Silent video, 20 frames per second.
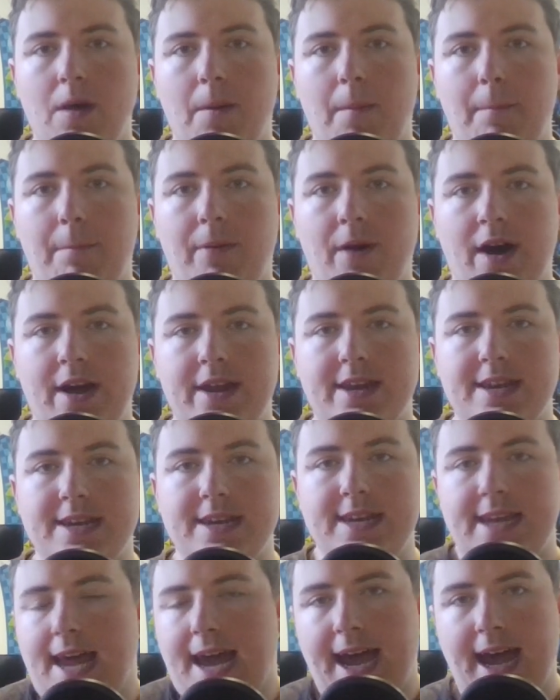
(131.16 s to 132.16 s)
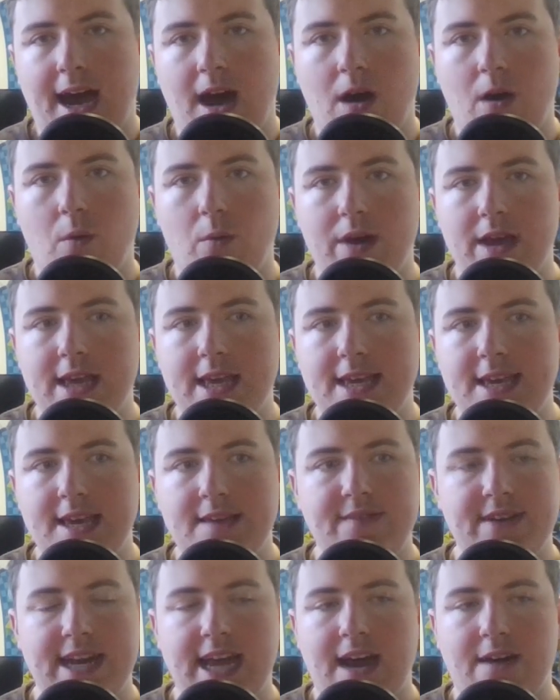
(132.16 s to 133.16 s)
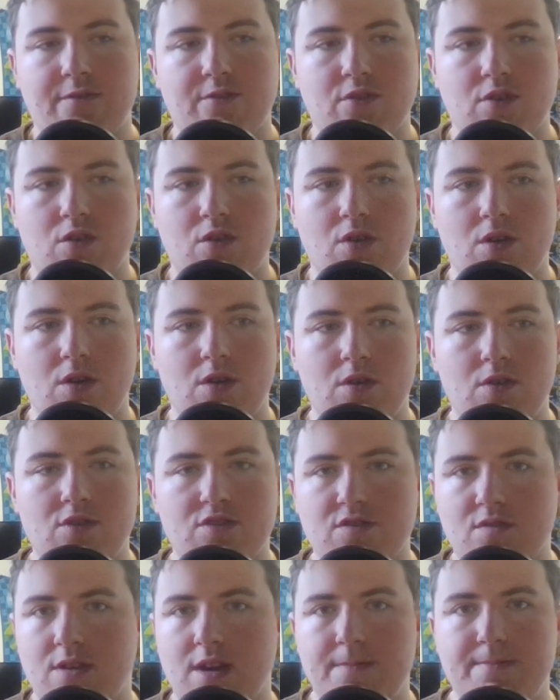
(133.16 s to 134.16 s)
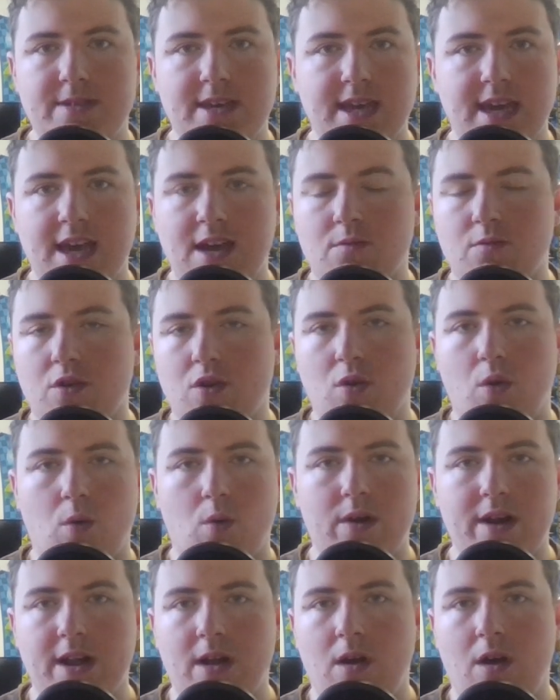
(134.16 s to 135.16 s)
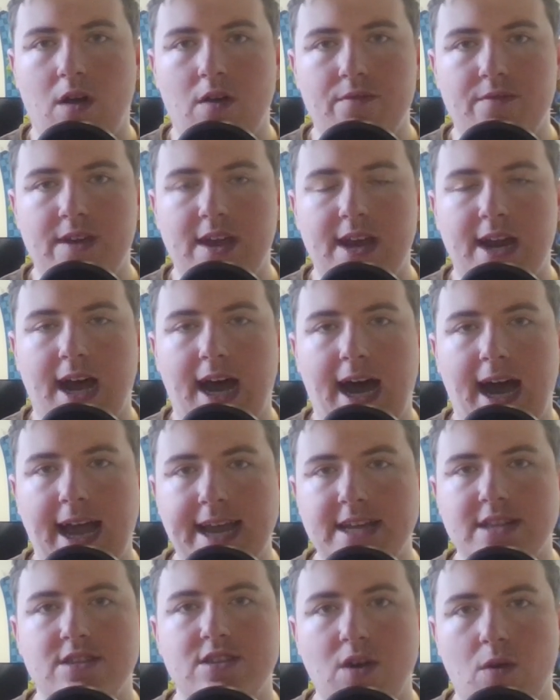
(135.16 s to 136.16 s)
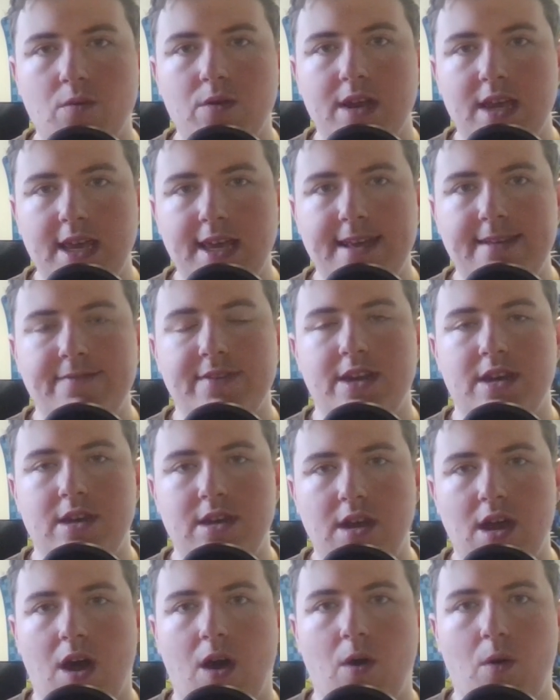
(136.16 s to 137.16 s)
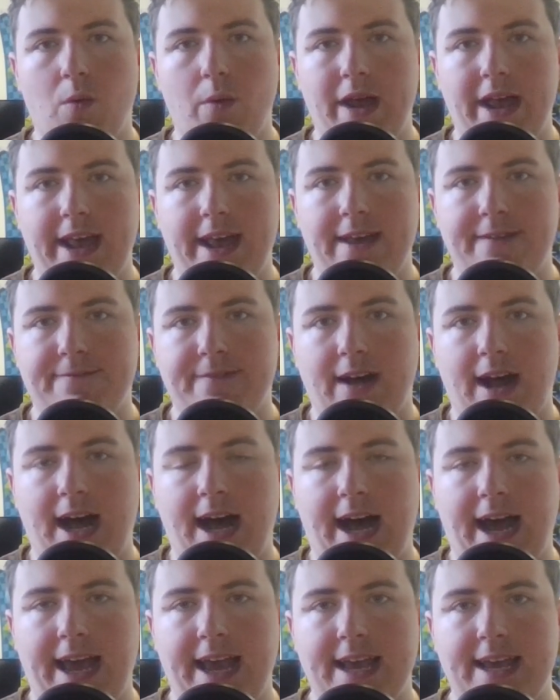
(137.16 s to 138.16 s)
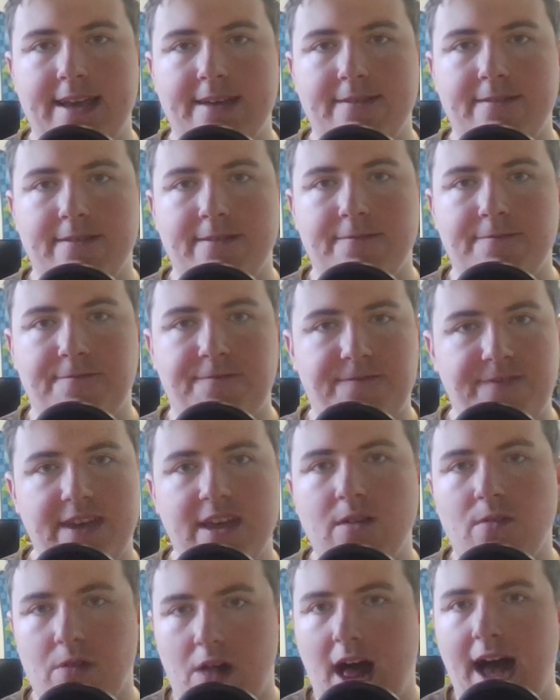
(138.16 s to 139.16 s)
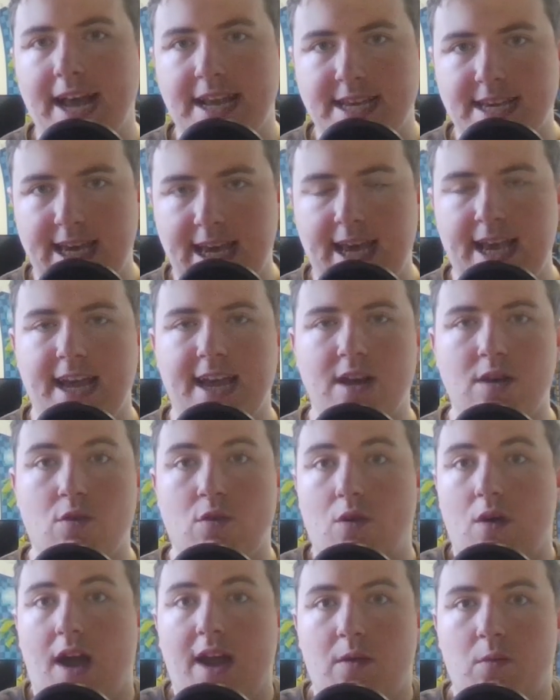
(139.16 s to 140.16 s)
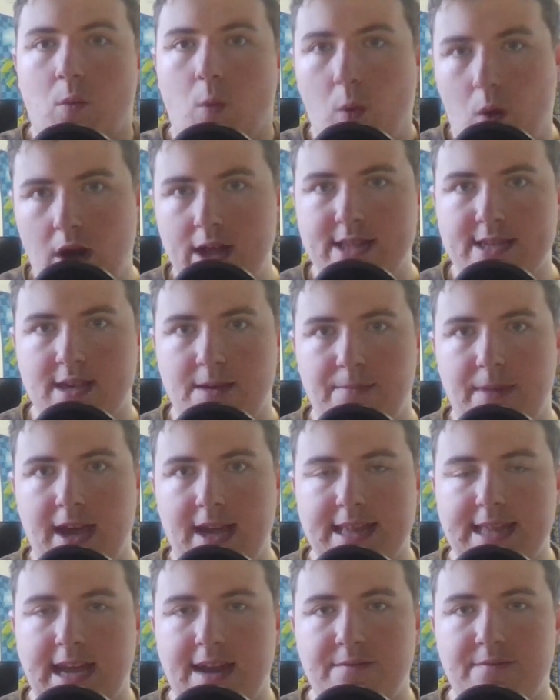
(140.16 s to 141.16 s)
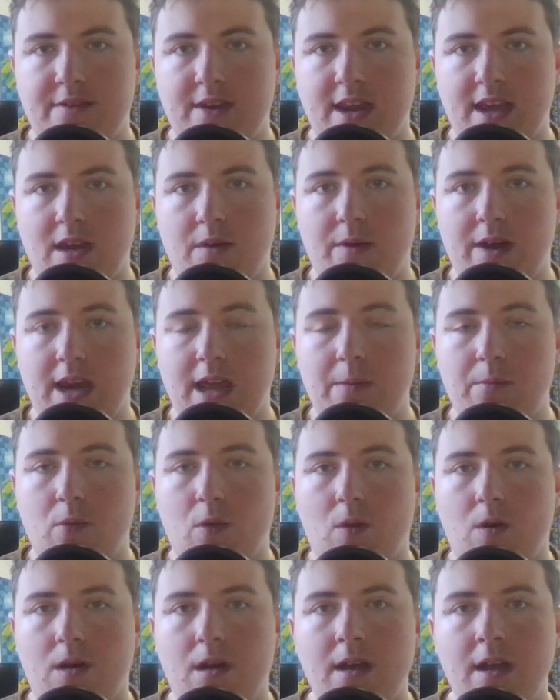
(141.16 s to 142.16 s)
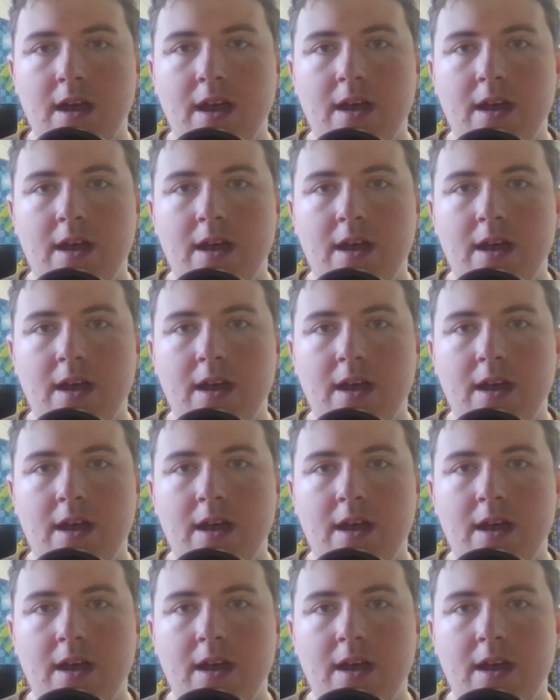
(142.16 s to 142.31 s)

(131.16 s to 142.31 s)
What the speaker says: But now, even after scripting it, recording all of it, I don't even know if I feel I can or I want to make that video anymore.